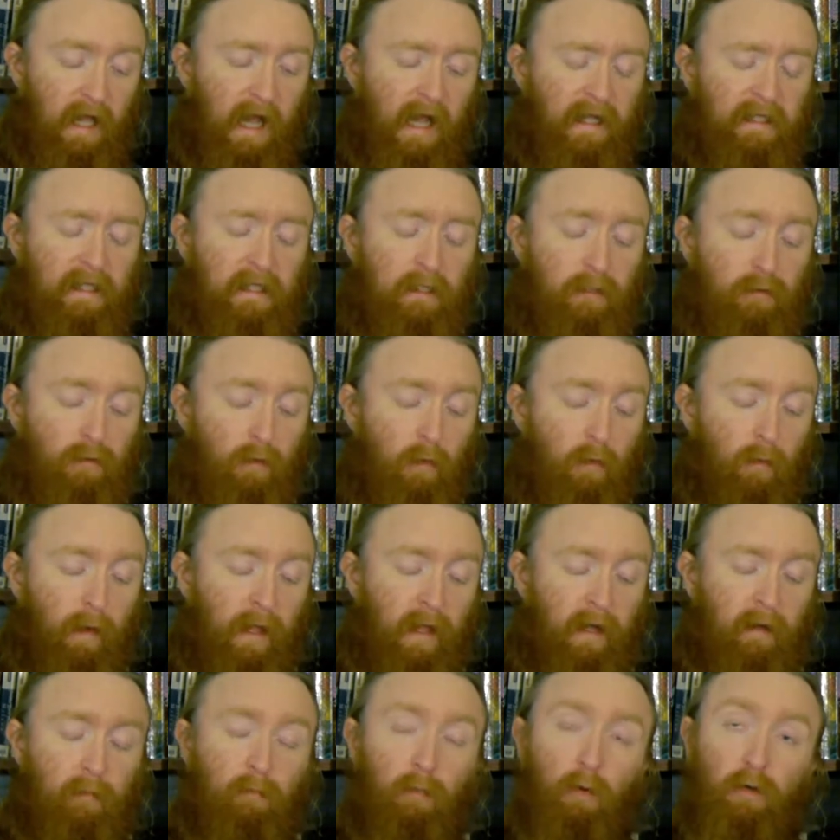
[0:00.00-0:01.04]
I didn't know
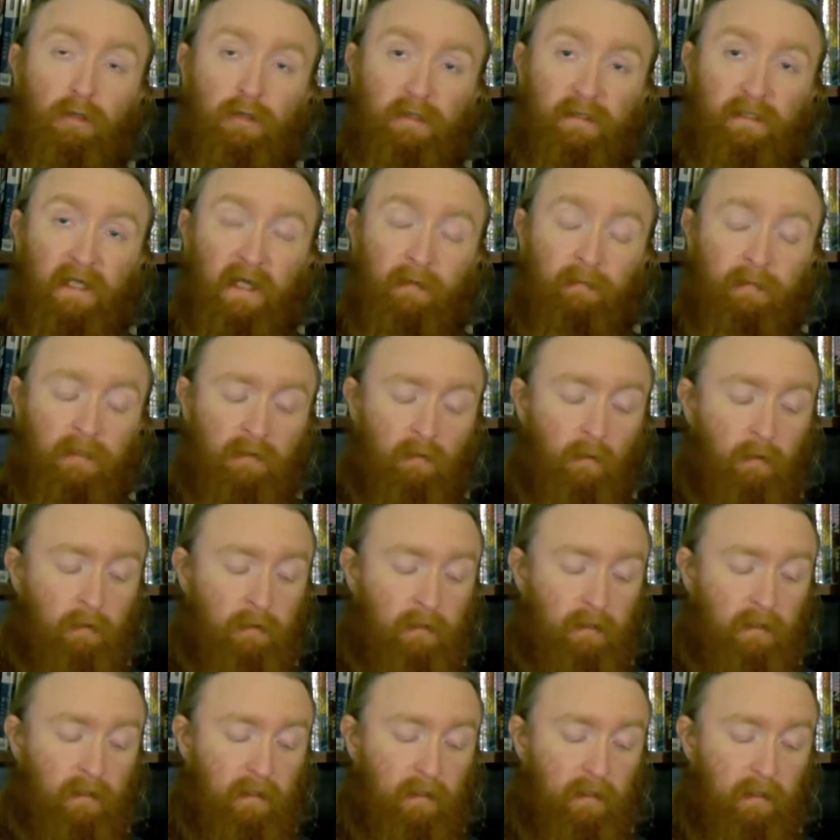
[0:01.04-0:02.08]
where in mortal time this
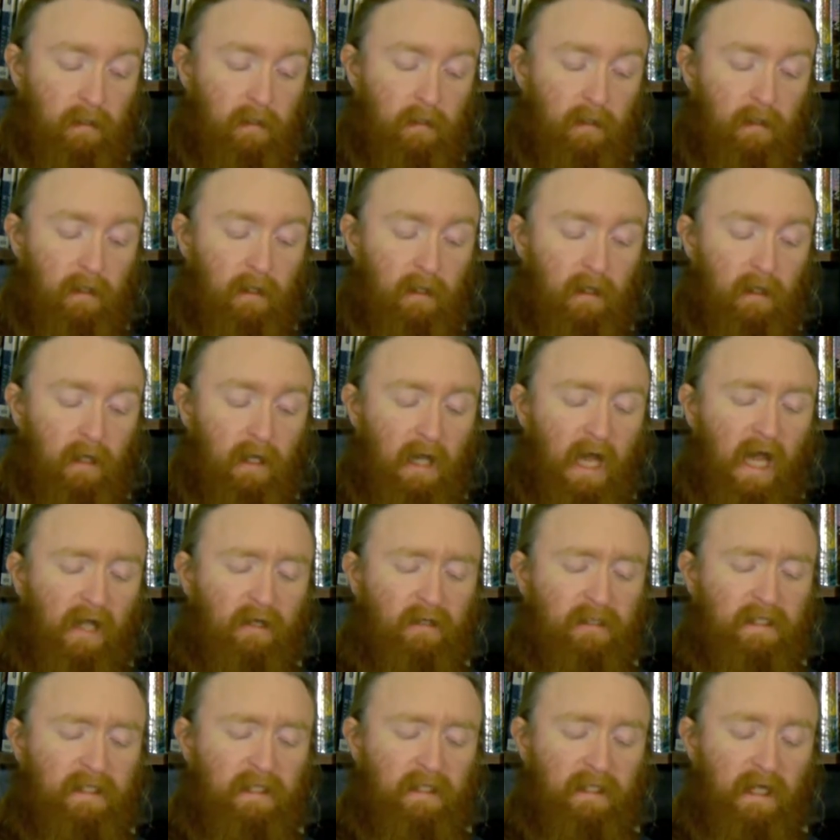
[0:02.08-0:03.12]
was. I
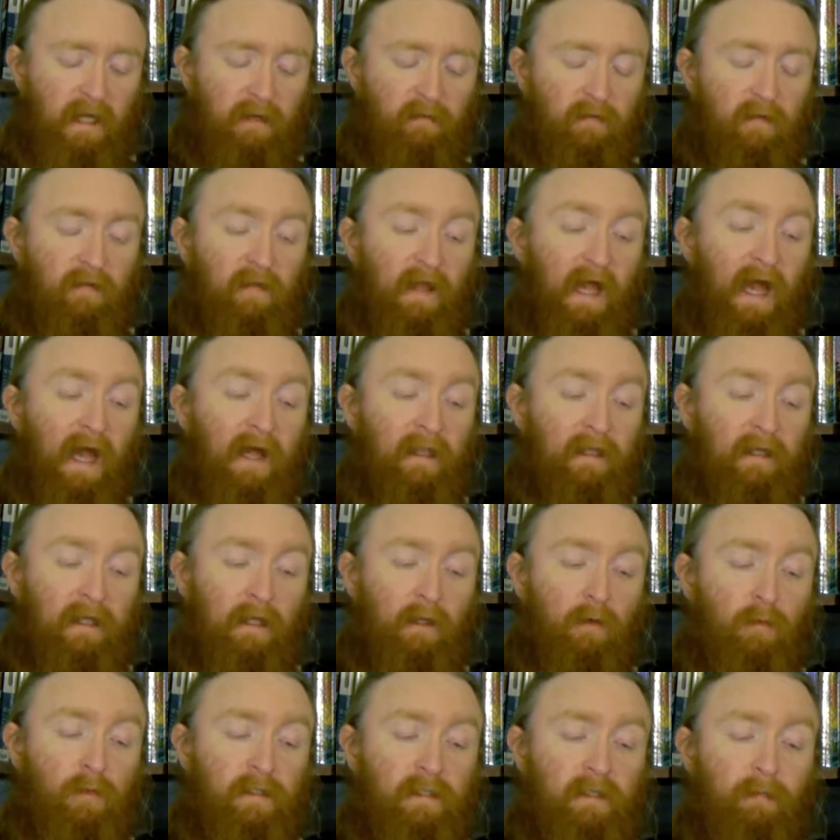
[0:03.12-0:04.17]
could see now that the
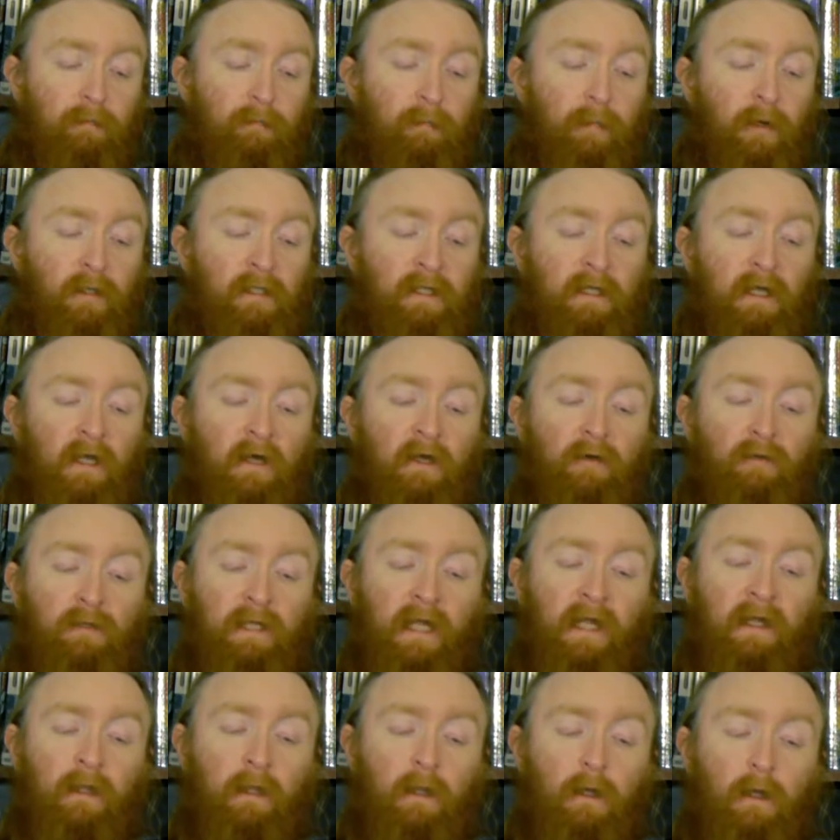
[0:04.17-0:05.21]
alley was abutting a
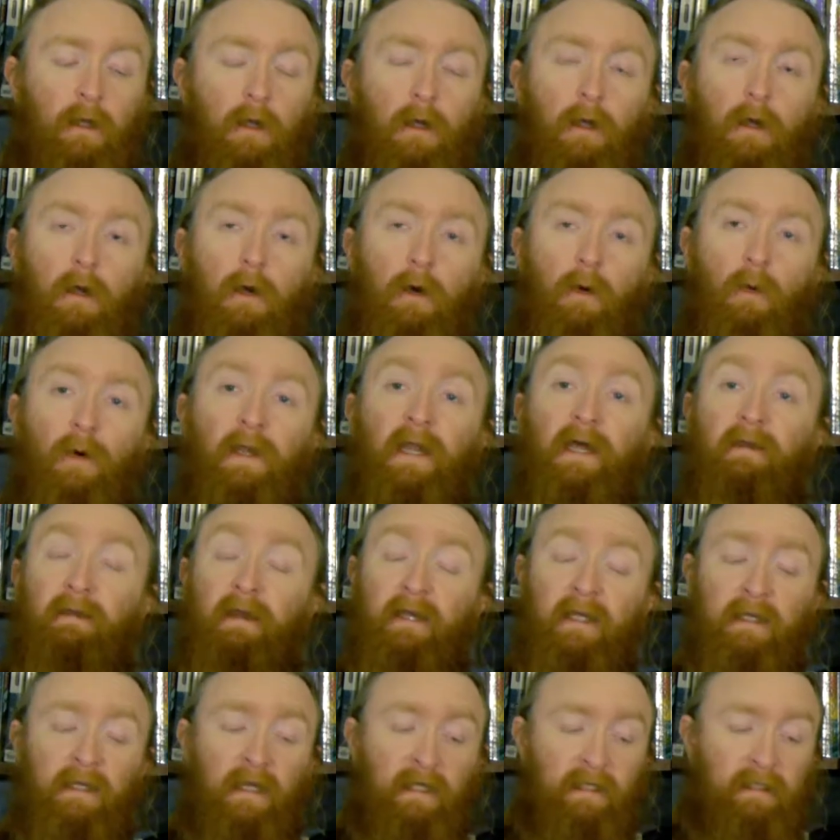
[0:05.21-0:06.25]
hotel, one I
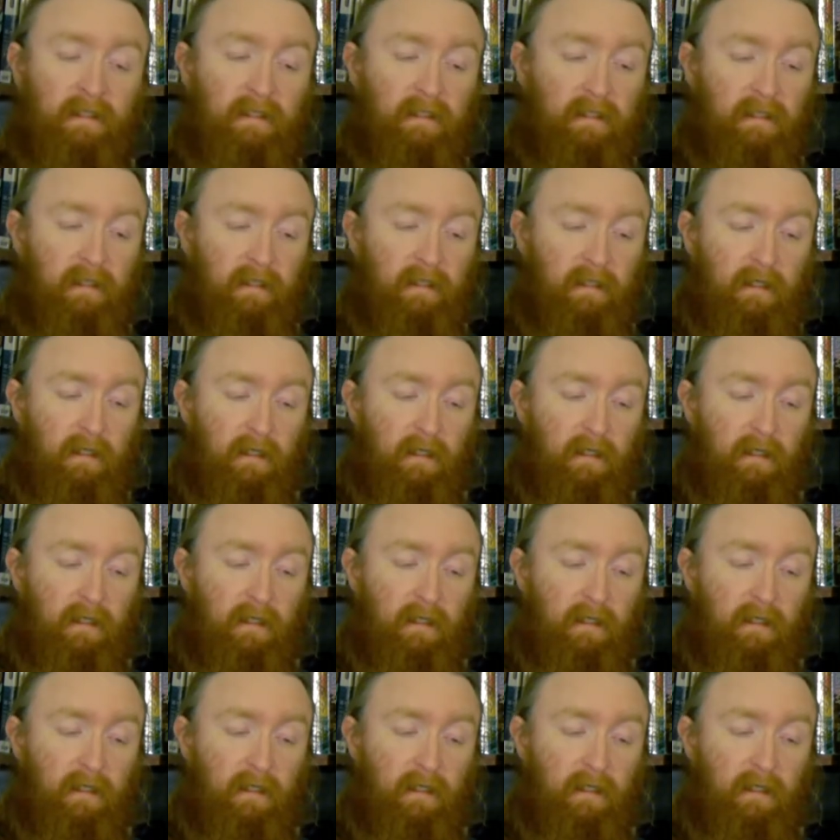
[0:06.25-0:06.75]
recognised.